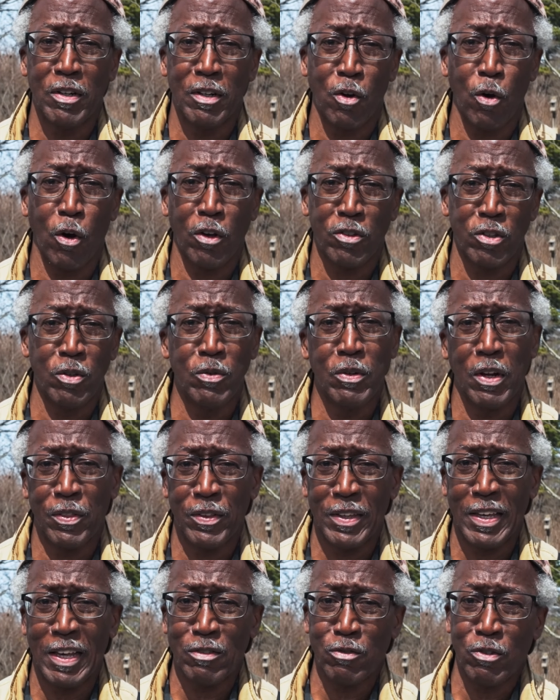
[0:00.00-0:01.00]
It costs you
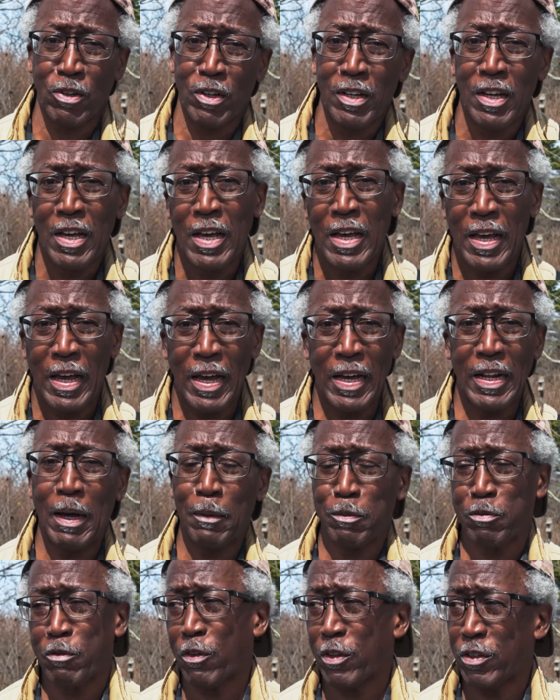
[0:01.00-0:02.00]
nothing extra and
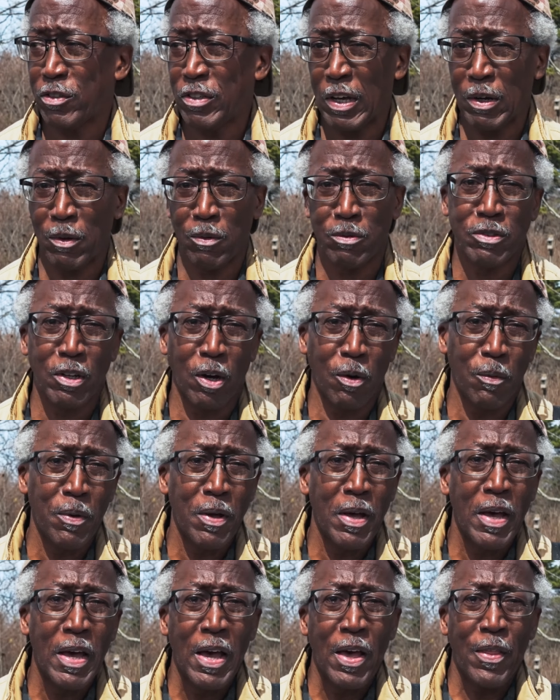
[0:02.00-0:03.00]
helps grow the channel. So
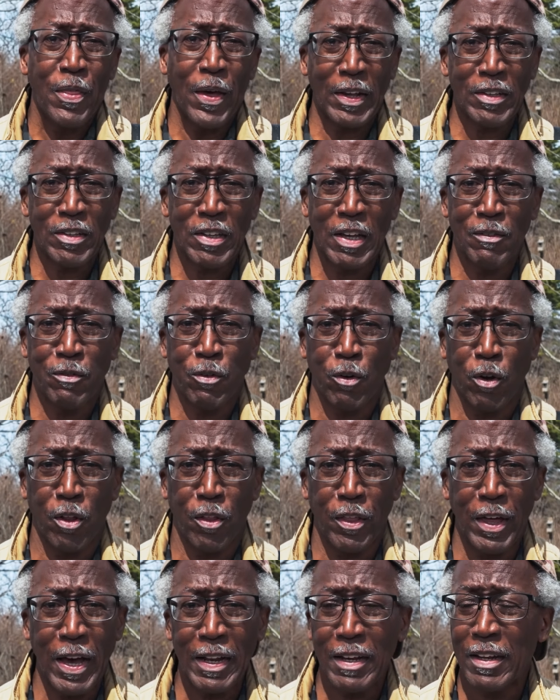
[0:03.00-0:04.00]
thanks again for all
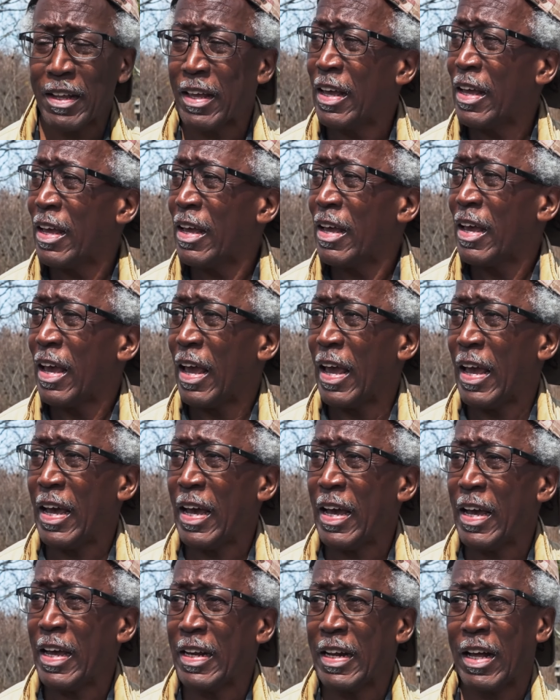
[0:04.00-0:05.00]
of that,
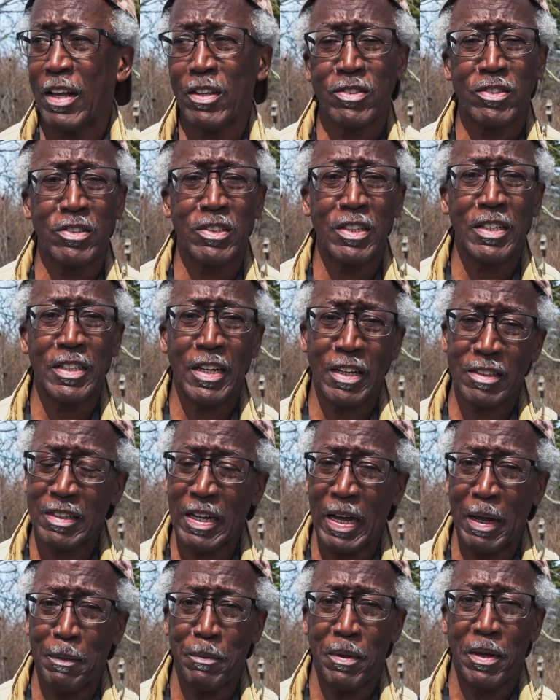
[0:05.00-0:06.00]
and I'll see you next
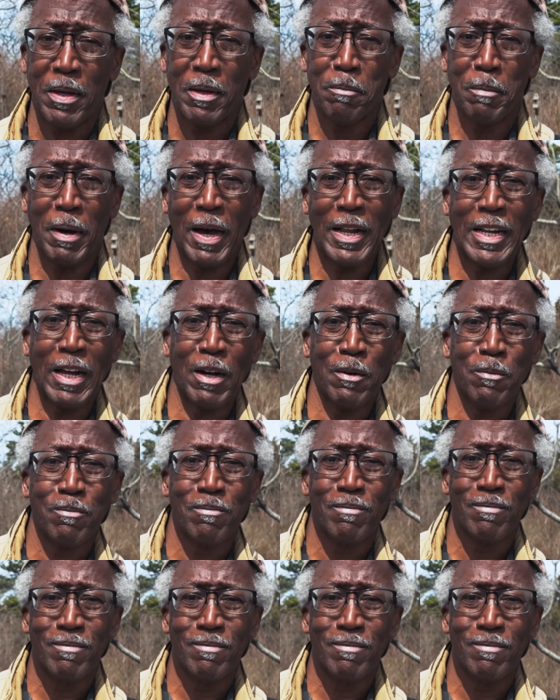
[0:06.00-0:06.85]
time. Bye now.